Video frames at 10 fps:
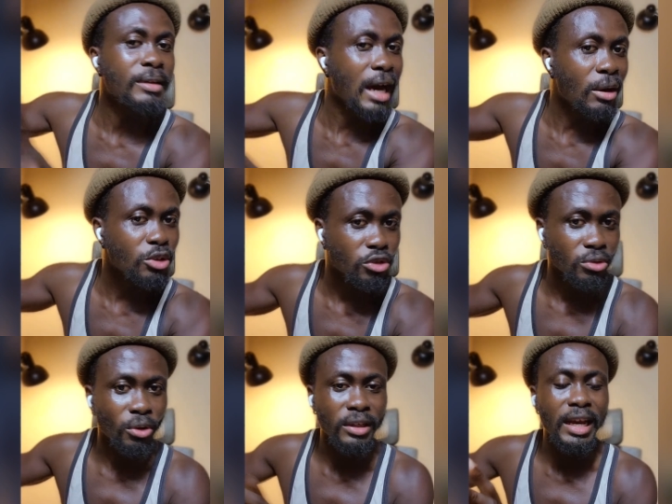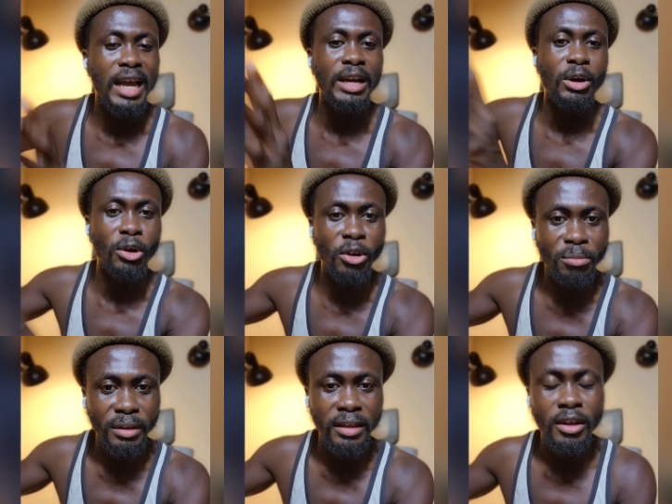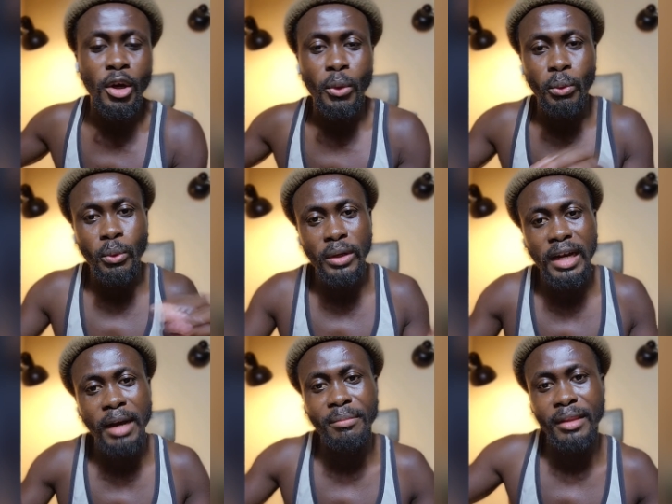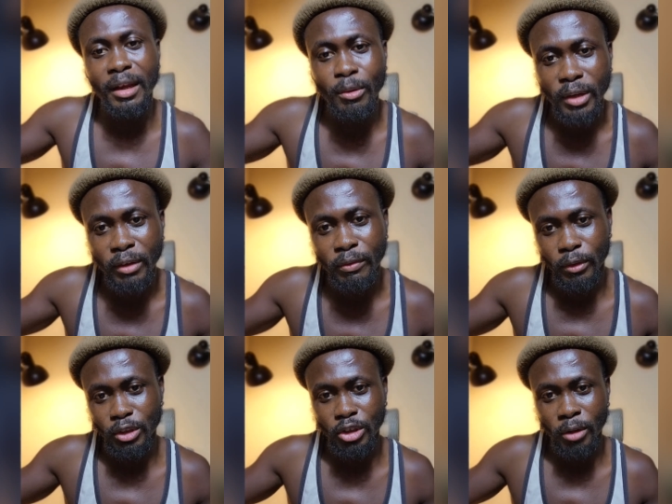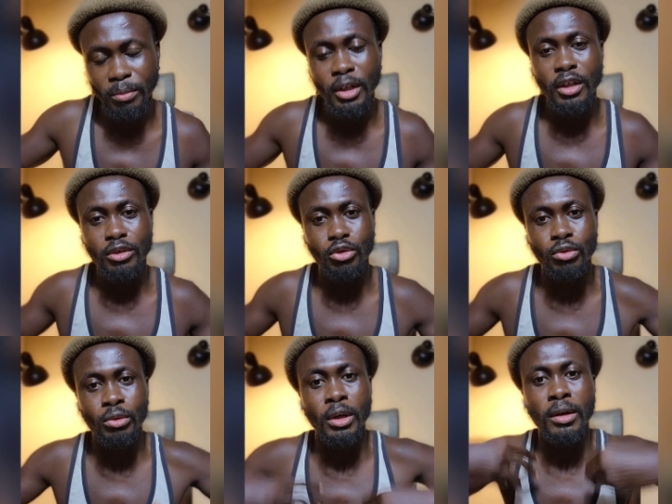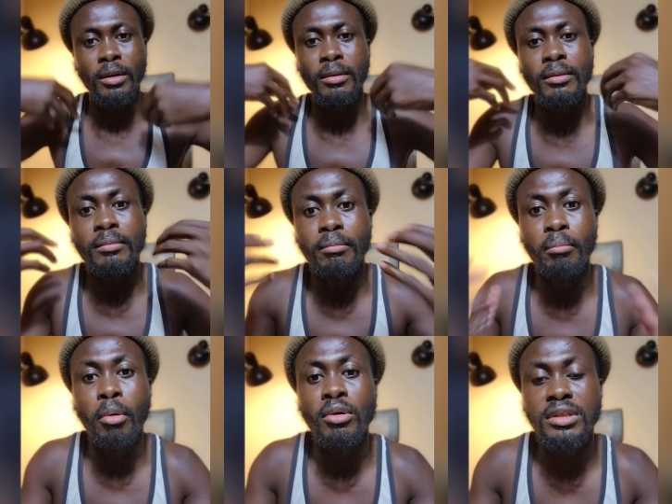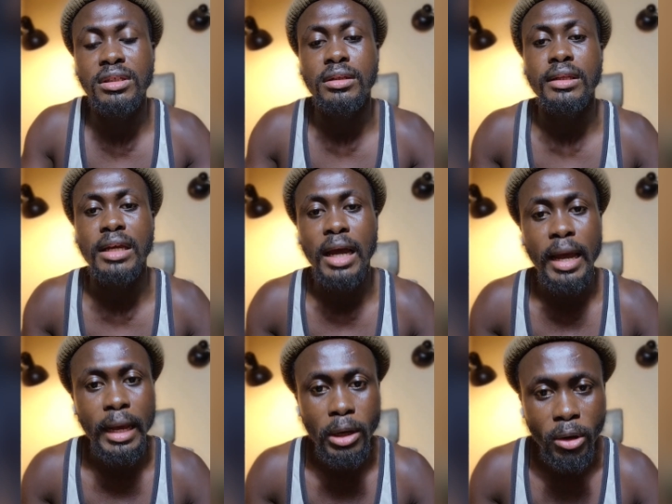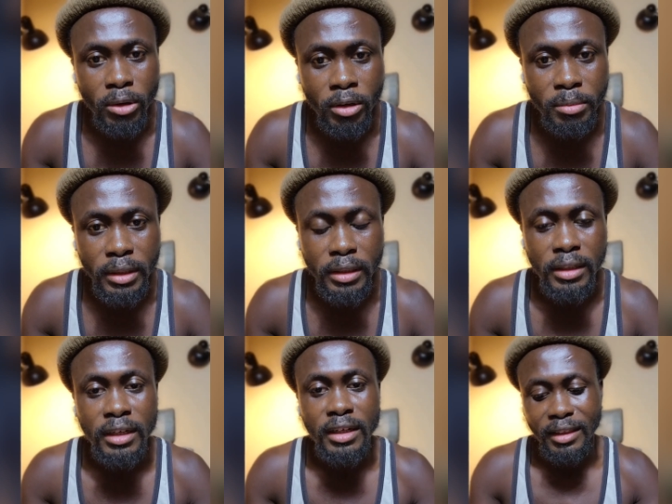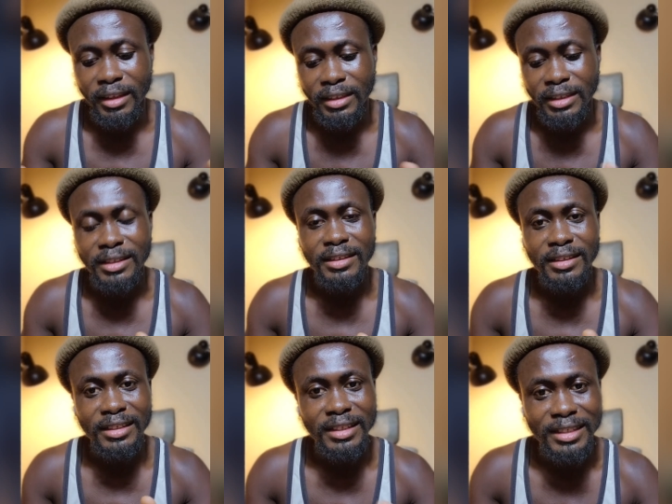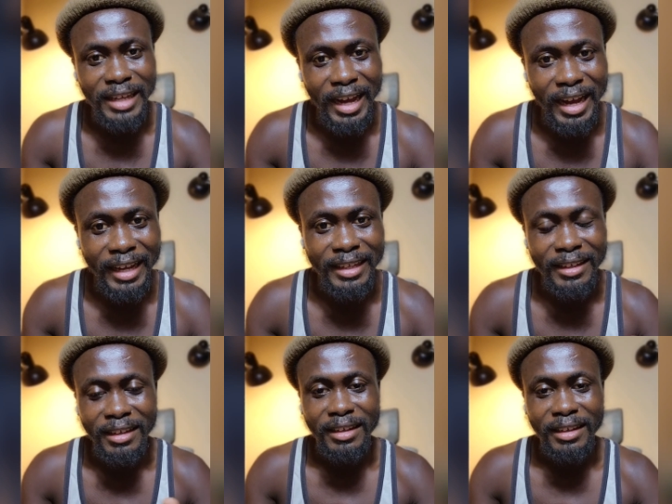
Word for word: country or their economy We will come there looking for a job to boost their economy this this guy